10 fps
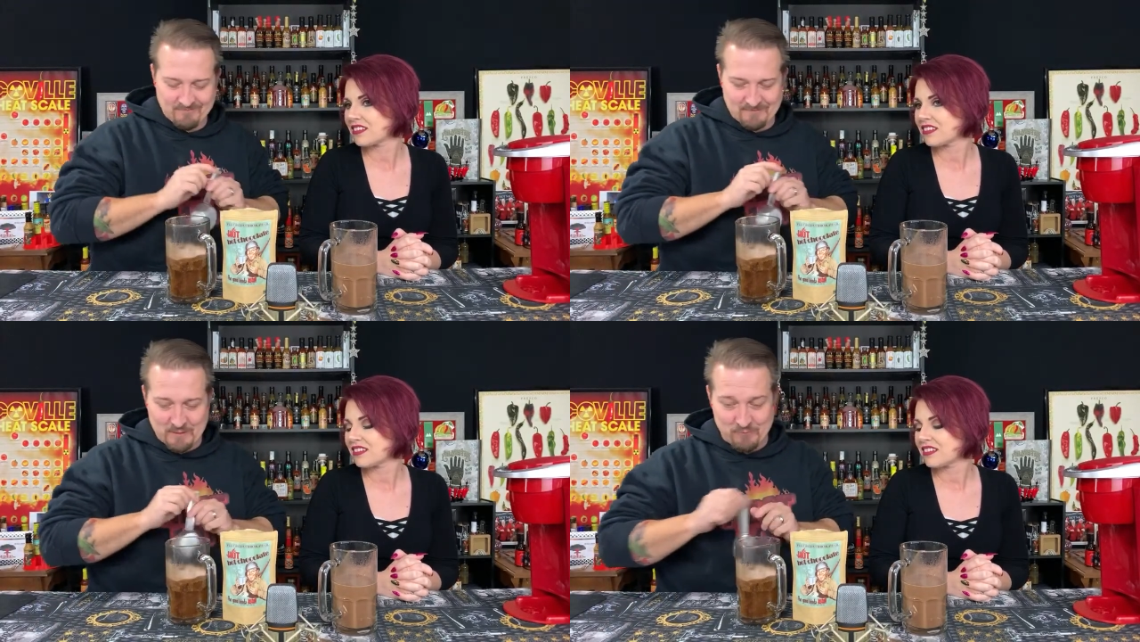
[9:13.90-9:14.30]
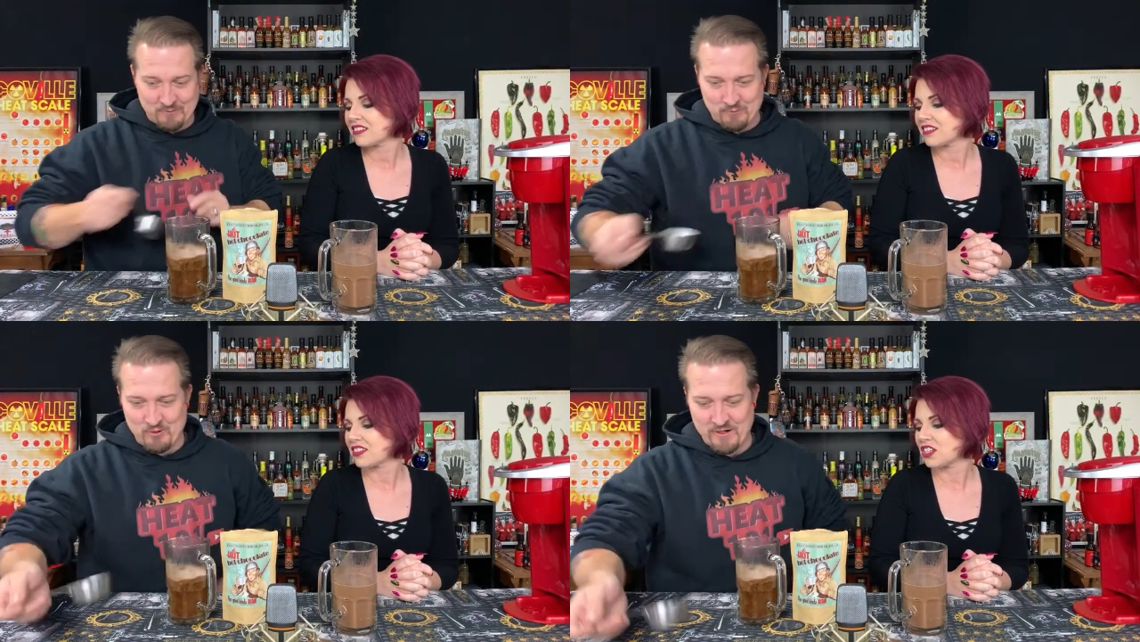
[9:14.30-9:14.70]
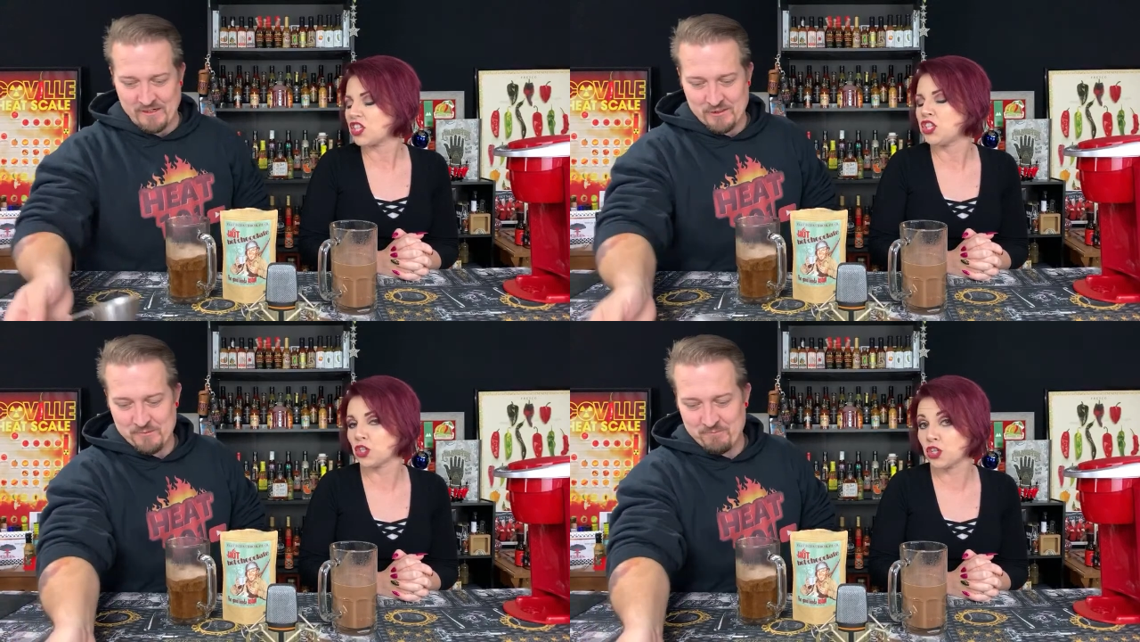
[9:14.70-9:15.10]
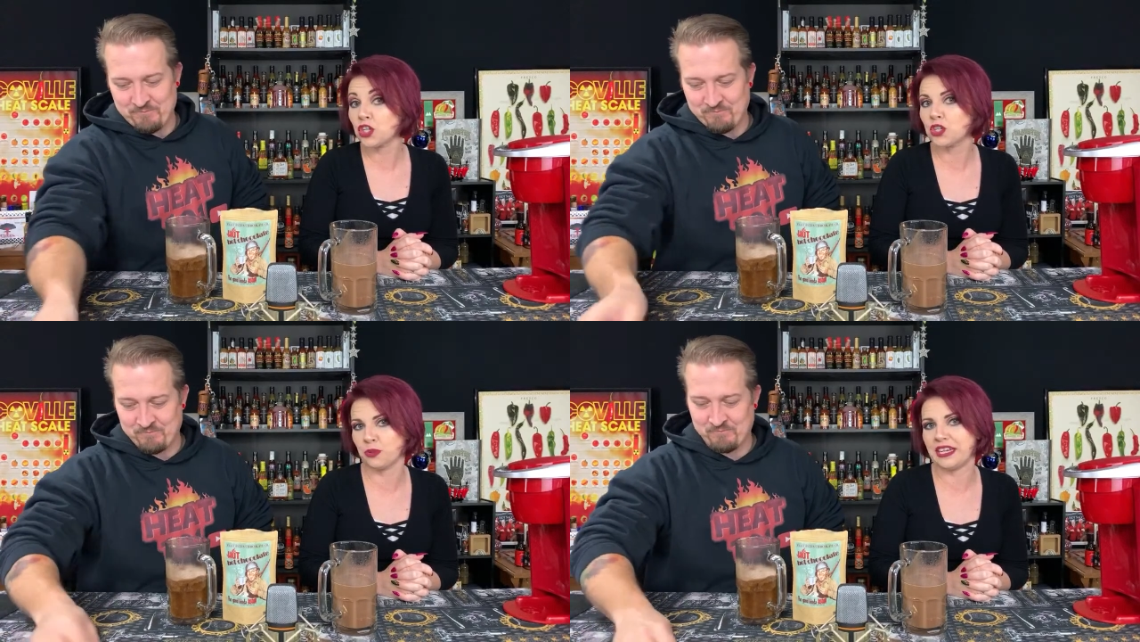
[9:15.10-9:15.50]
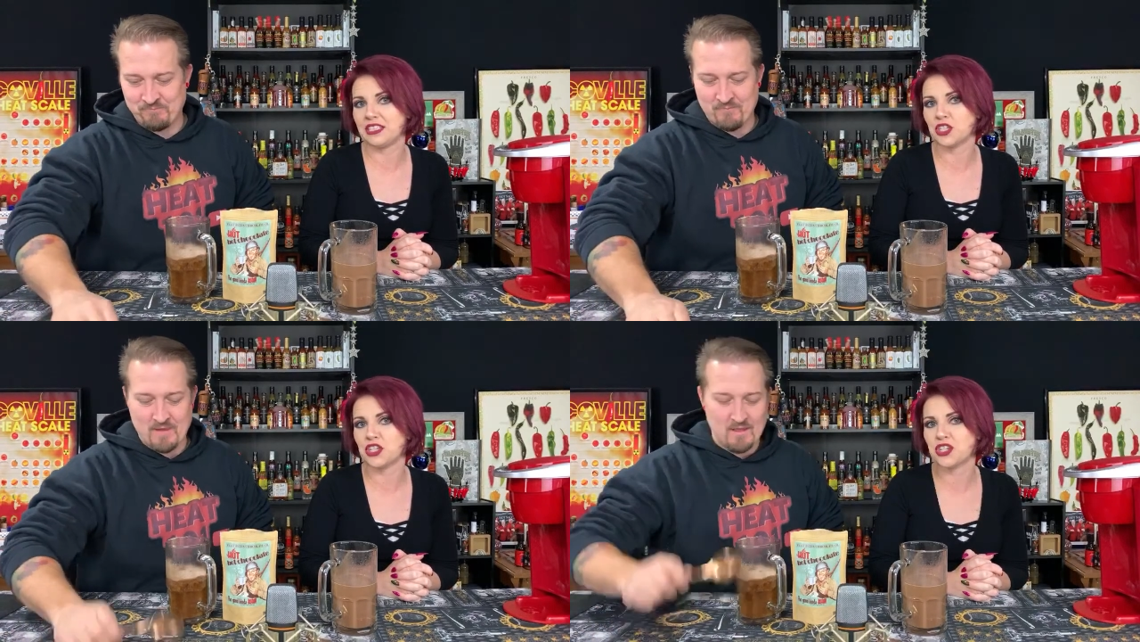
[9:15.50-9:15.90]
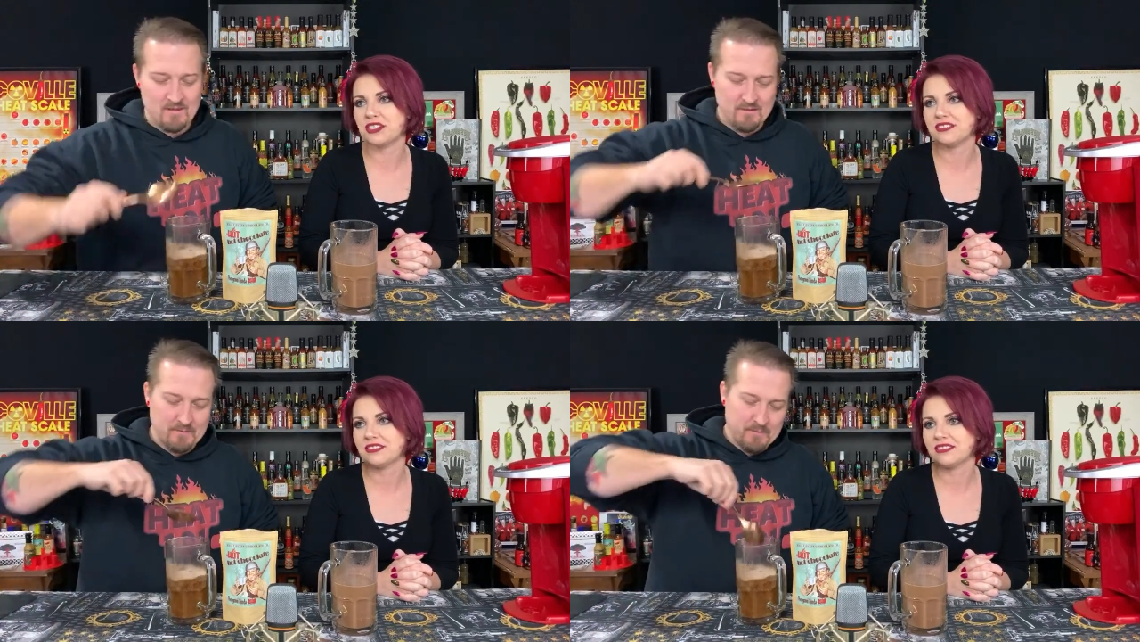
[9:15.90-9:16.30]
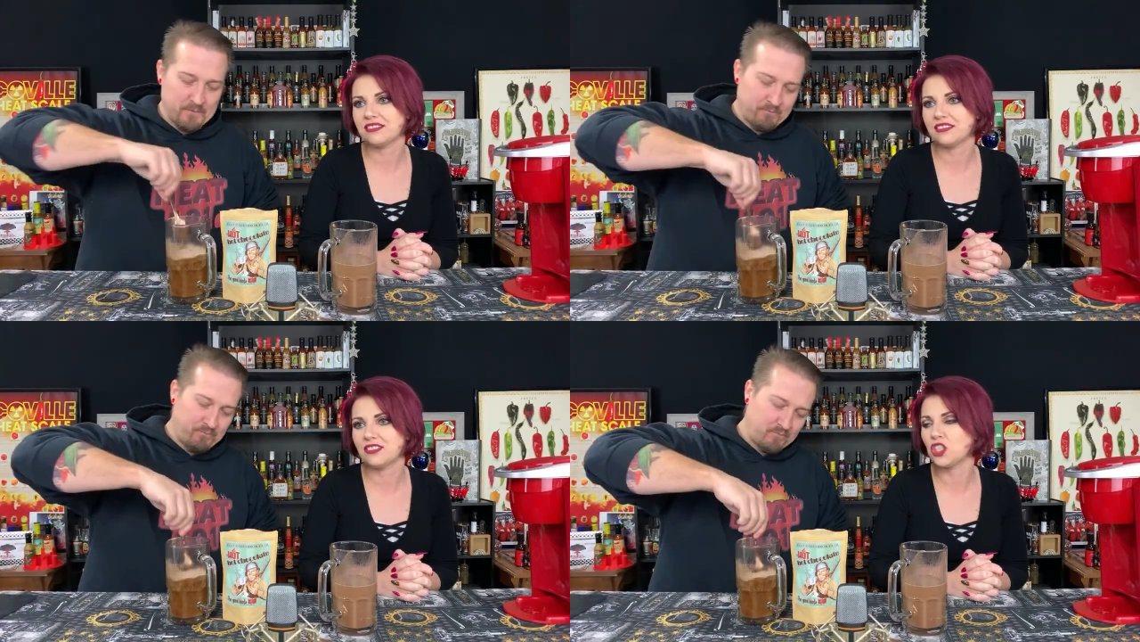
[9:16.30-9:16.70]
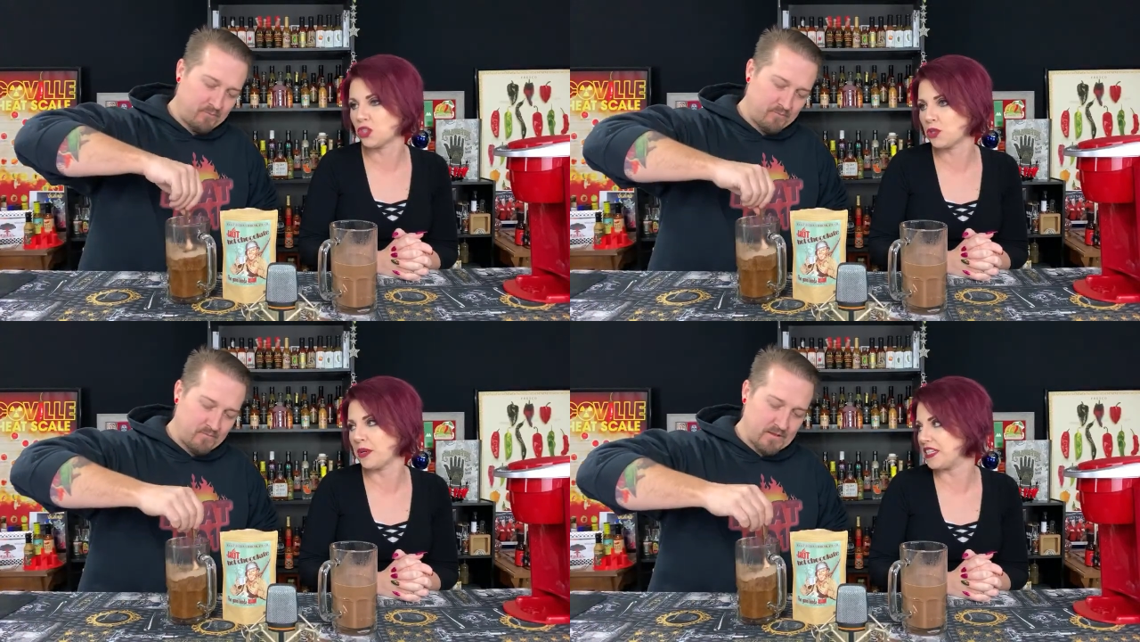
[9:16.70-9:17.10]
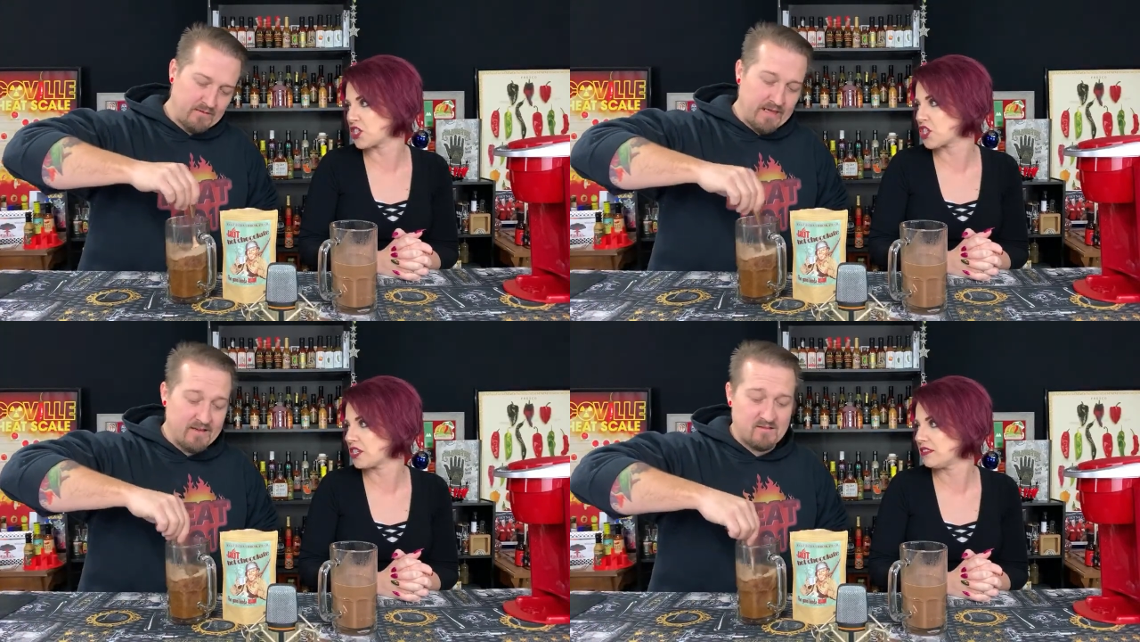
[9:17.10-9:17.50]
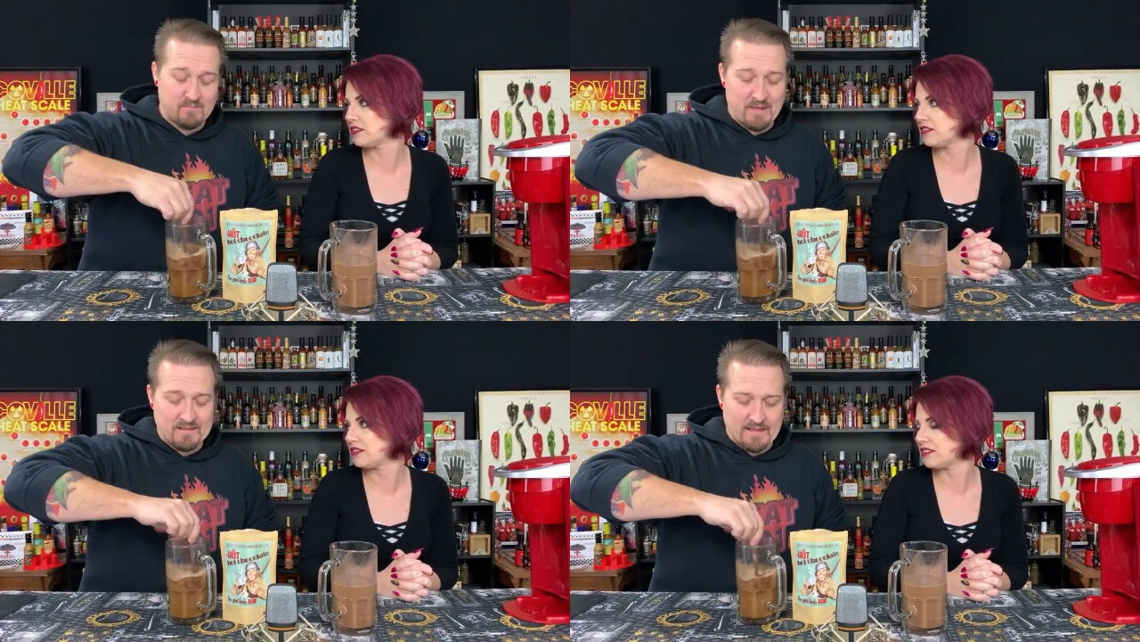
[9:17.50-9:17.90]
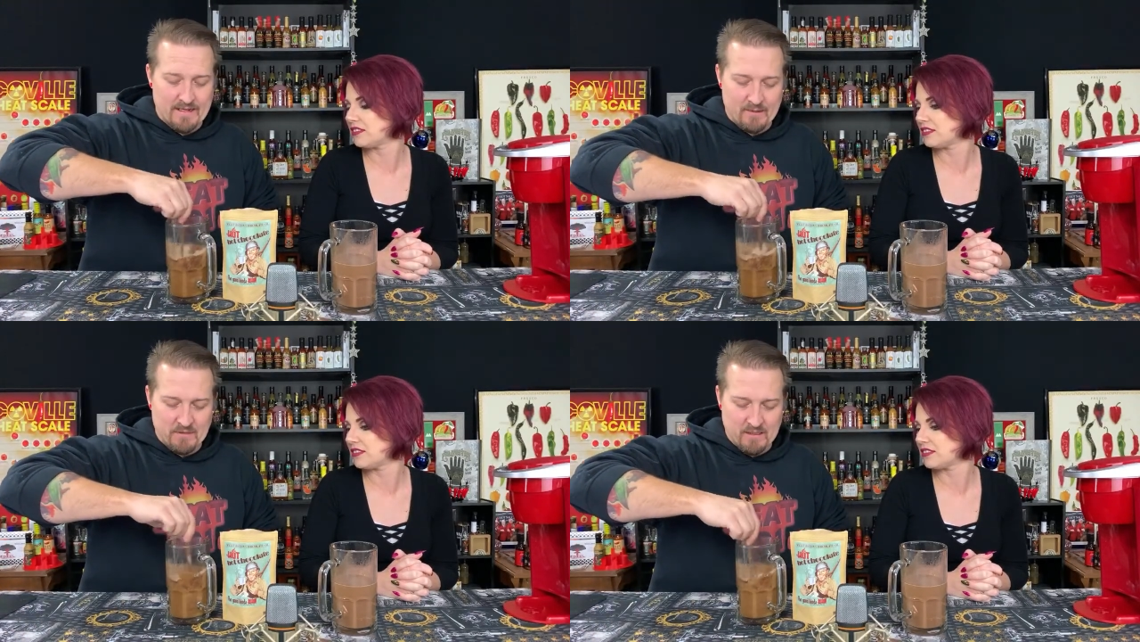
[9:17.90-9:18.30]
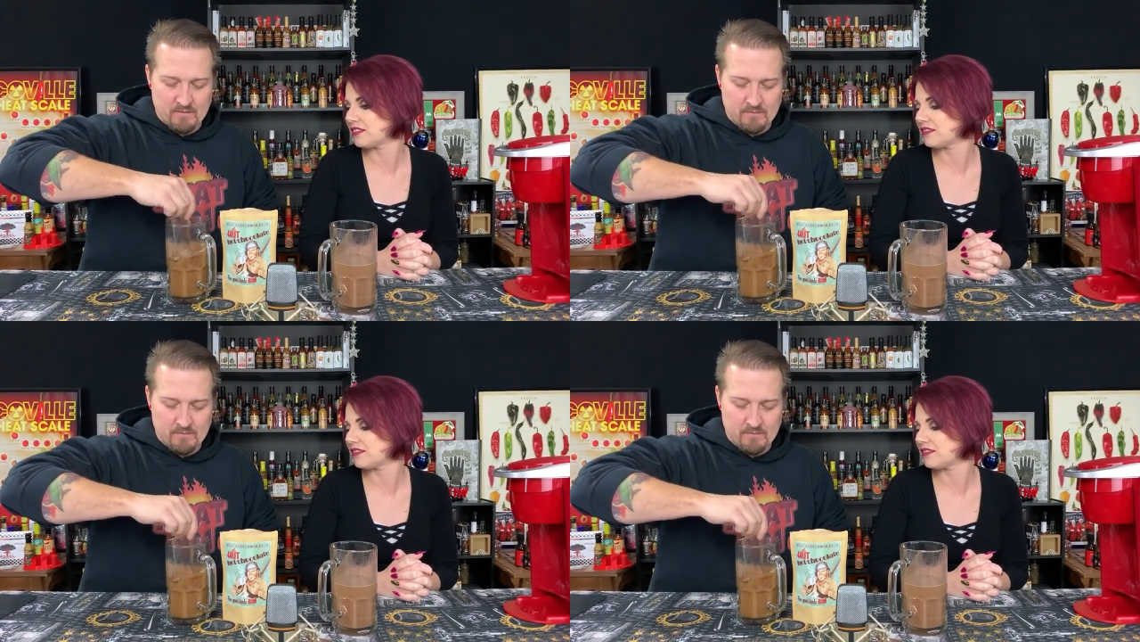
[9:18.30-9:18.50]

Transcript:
Speaker 1: That was a little cringe.
Speaker 2: You're cringe. You're cringe.
Speaker 1: They expect that out of me.